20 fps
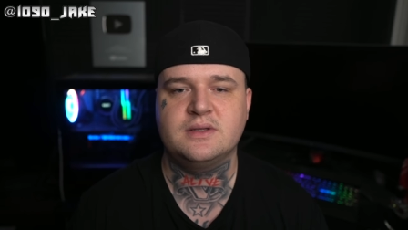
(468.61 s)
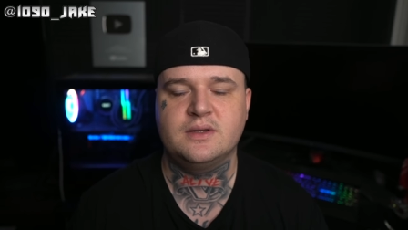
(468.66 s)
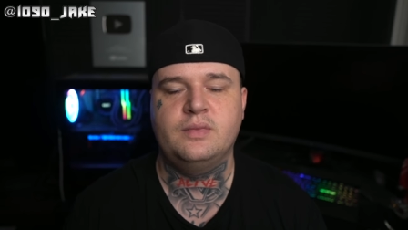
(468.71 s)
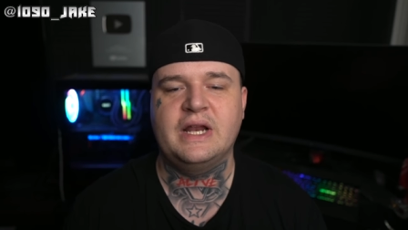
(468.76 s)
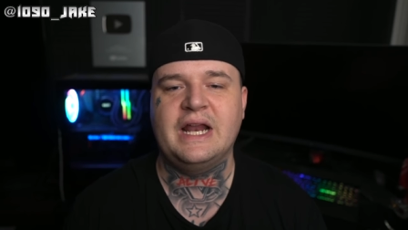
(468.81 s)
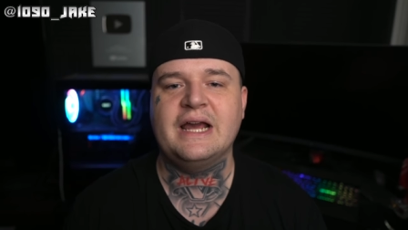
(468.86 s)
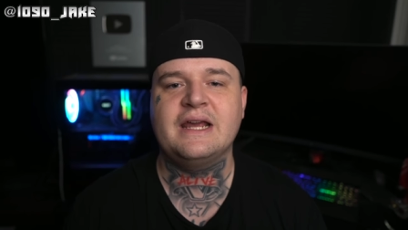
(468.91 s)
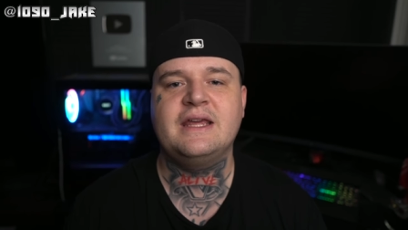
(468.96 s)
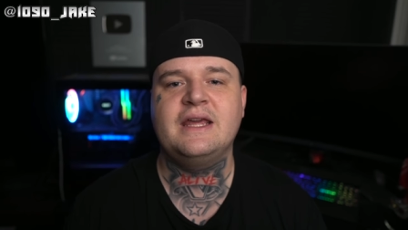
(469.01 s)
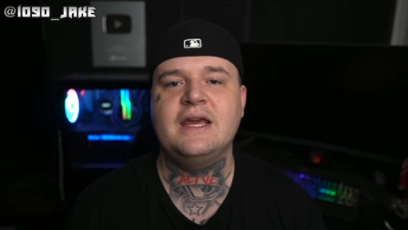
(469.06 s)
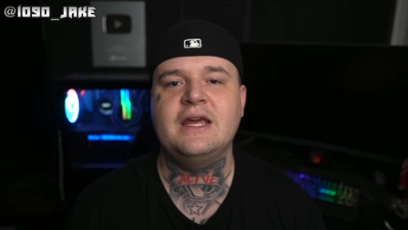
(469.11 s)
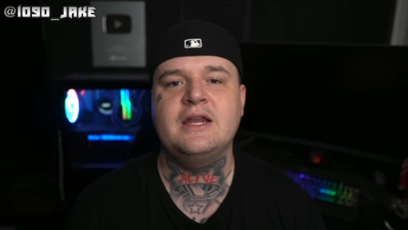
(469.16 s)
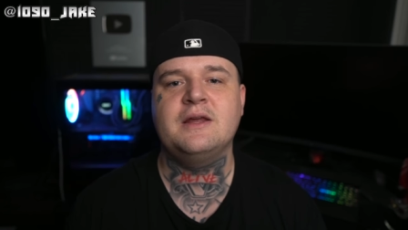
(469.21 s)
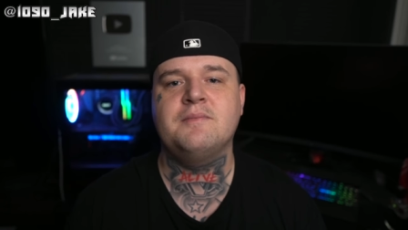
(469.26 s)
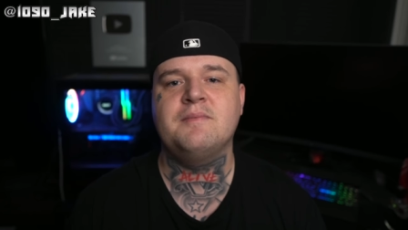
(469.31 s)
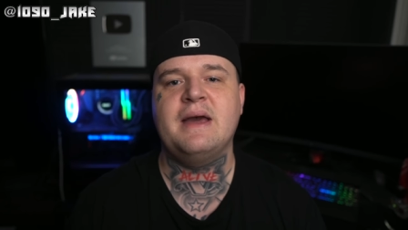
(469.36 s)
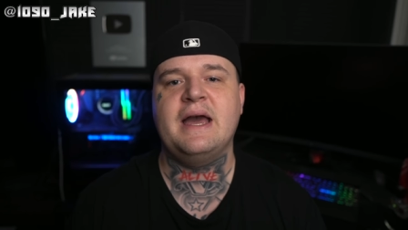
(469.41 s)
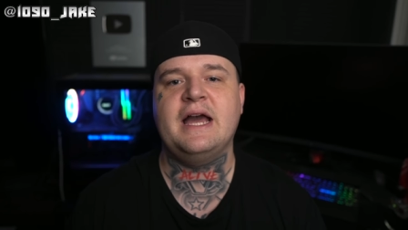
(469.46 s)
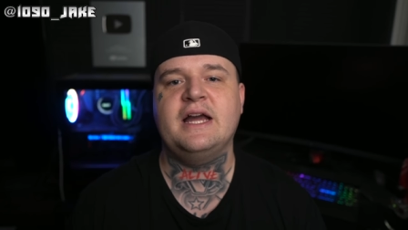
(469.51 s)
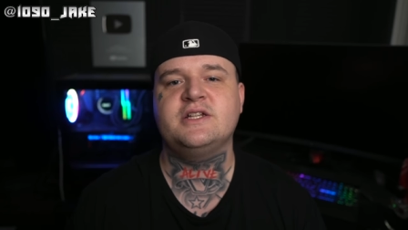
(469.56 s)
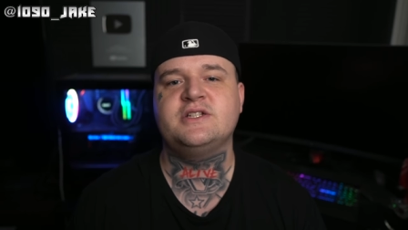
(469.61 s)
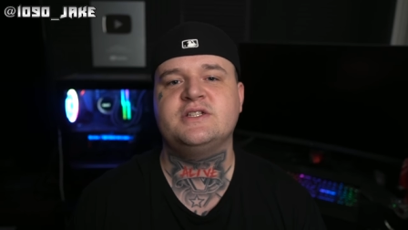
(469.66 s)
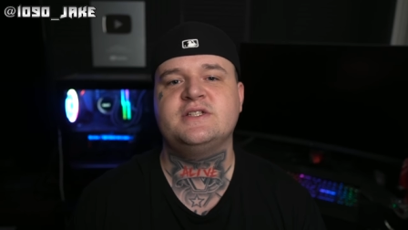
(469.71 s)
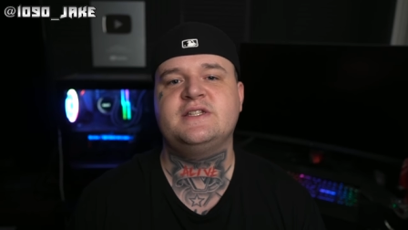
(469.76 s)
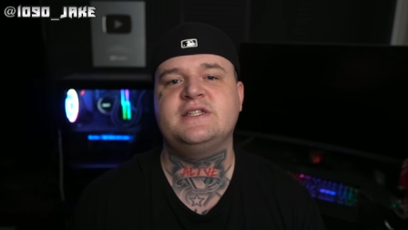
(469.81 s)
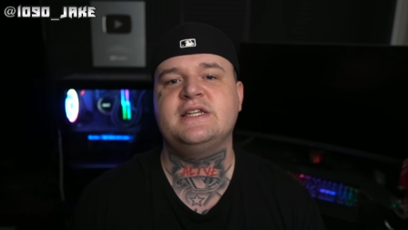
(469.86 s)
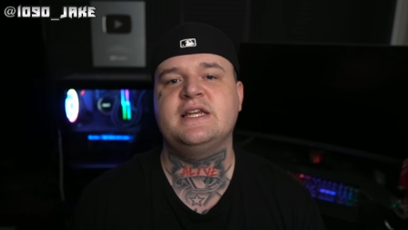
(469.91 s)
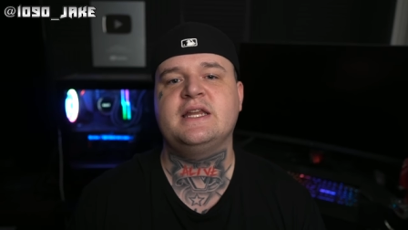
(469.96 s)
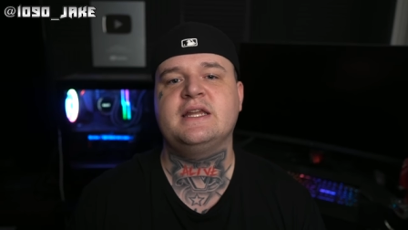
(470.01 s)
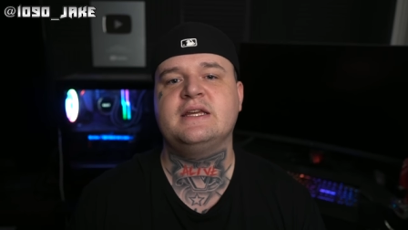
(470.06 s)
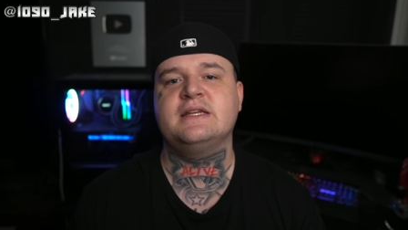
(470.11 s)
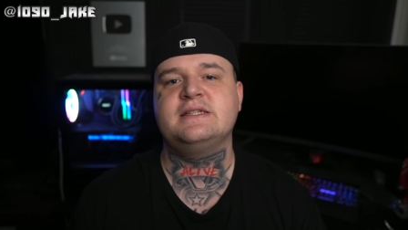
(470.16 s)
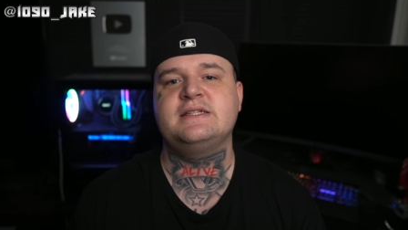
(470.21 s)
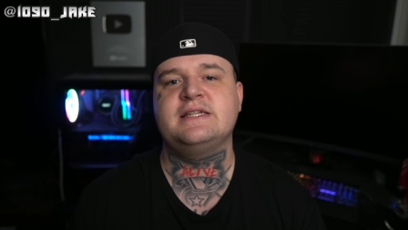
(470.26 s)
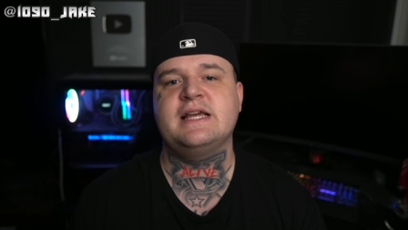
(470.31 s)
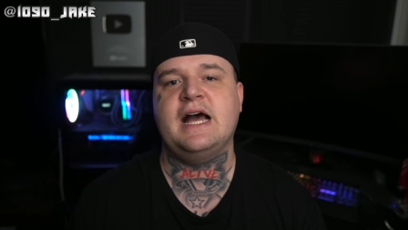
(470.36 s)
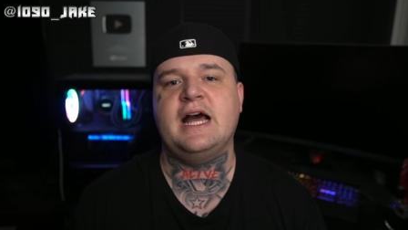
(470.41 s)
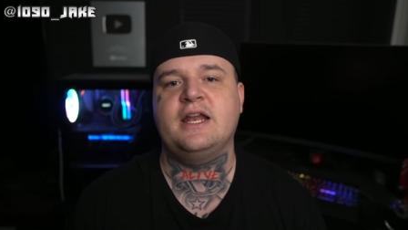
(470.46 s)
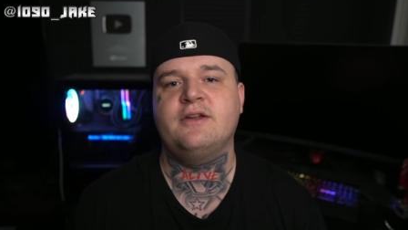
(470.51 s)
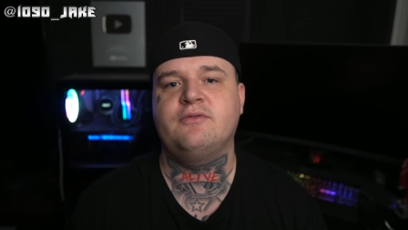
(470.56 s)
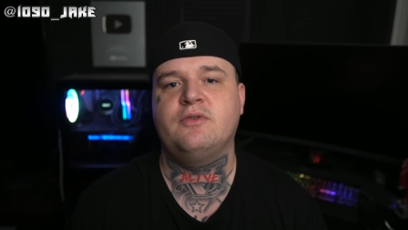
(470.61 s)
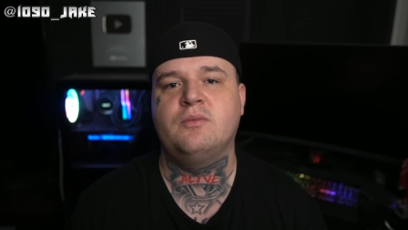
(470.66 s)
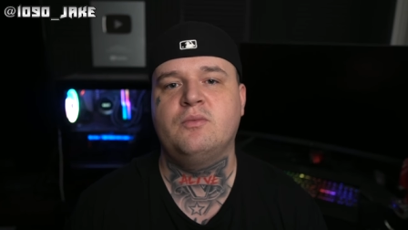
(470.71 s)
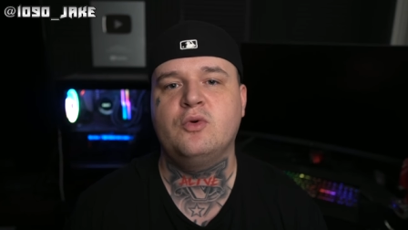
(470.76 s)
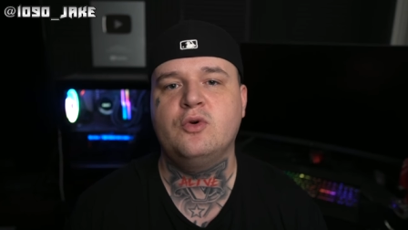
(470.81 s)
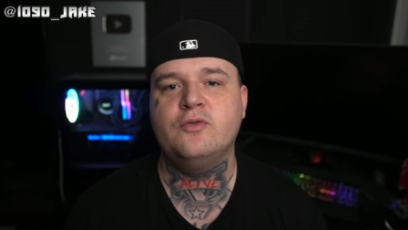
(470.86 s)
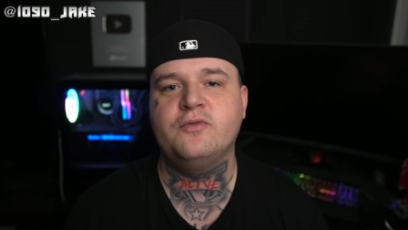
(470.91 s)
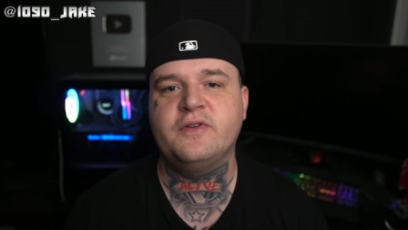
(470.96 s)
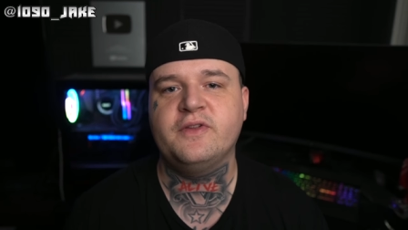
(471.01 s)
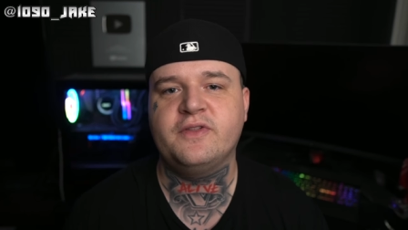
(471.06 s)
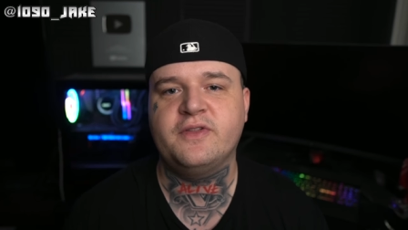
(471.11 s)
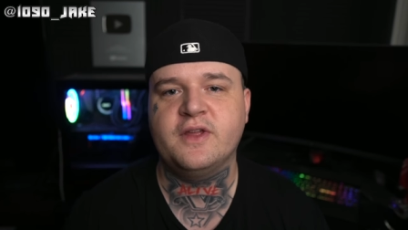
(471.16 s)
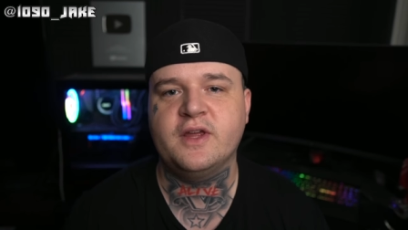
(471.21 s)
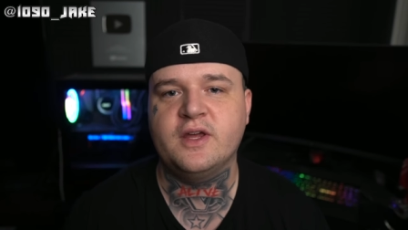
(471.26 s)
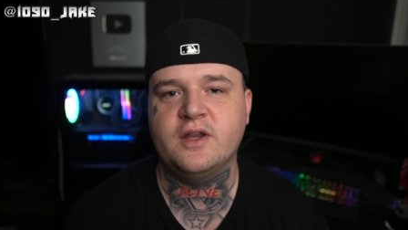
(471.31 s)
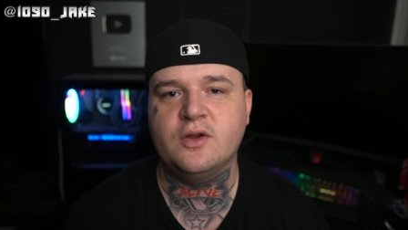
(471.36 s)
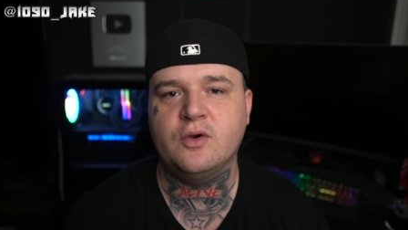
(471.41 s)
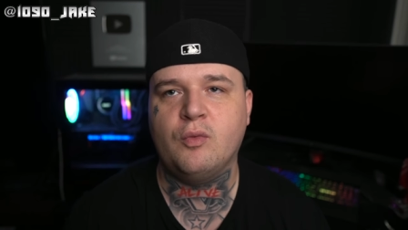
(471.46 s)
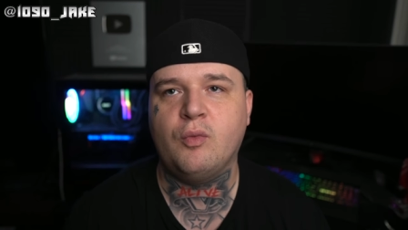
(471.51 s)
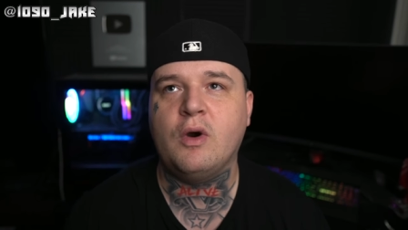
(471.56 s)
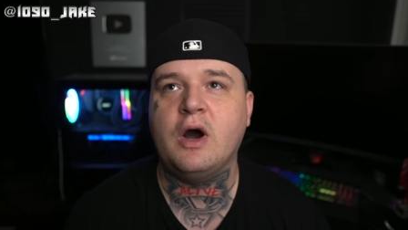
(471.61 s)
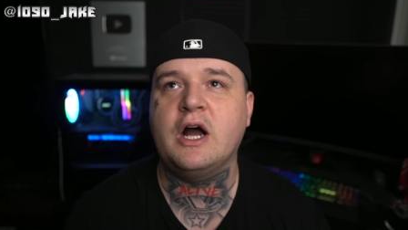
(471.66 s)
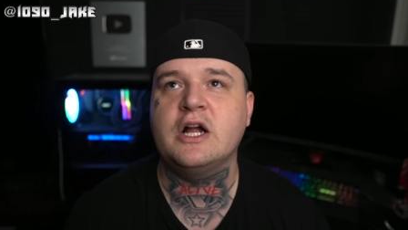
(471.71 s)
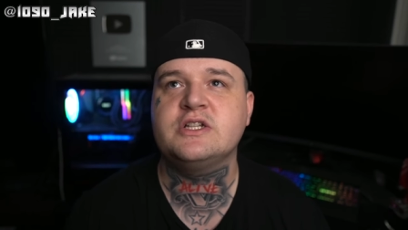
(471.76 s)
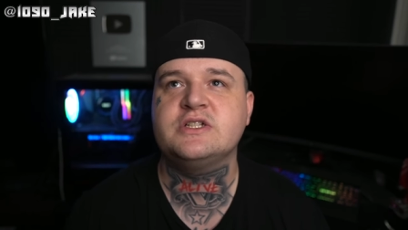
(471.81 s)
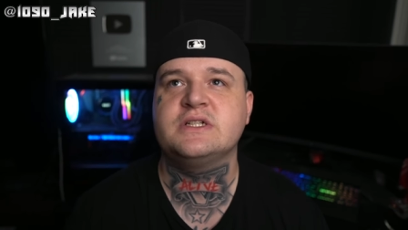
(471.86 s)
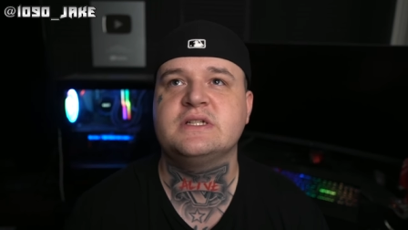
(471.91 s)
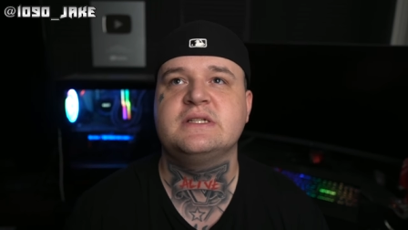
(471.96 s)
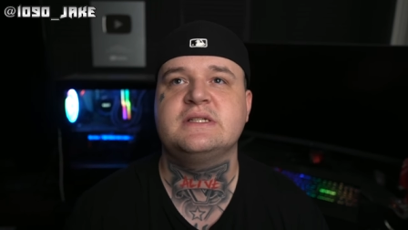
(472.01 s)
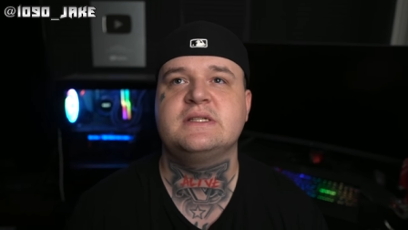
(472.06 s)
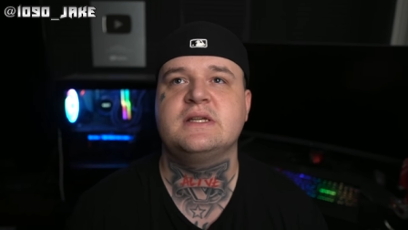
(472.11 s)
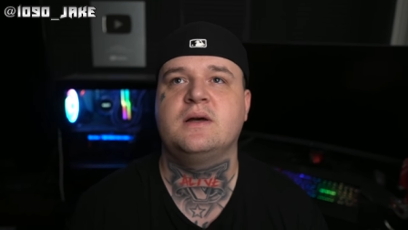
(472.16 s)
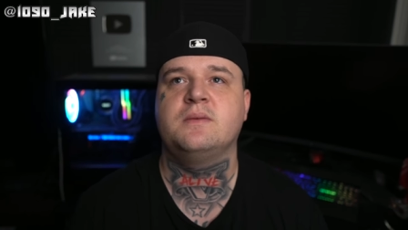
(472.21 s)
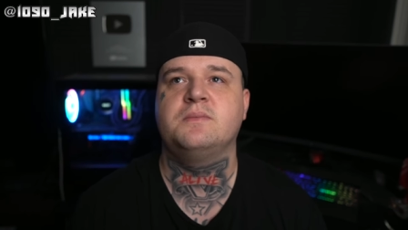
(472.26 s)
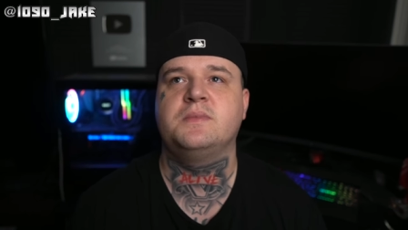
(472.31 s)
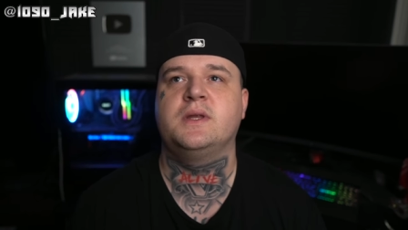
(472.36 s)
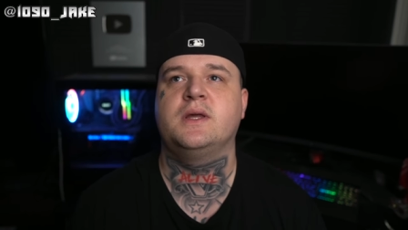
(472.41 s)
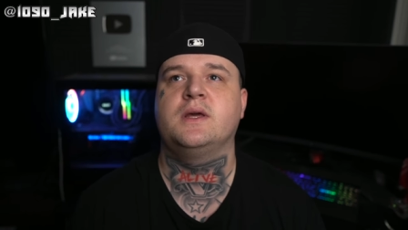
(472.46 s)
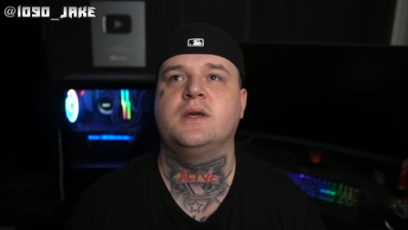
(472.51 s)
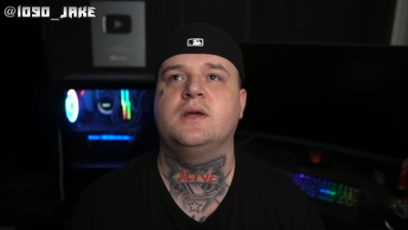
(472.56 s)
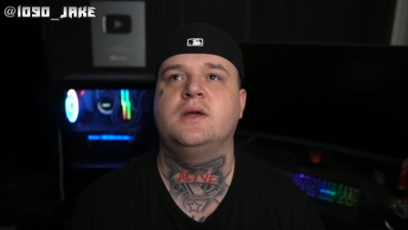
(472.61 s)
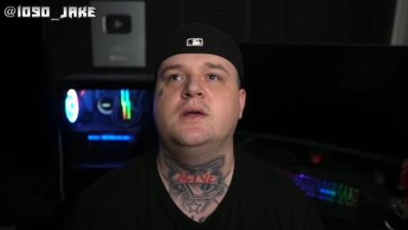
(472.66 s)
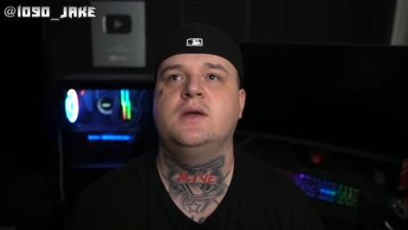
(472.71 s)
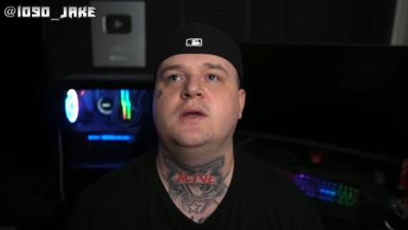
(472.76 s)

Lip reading: But I can't imagine sitting inside of a movie theater watching something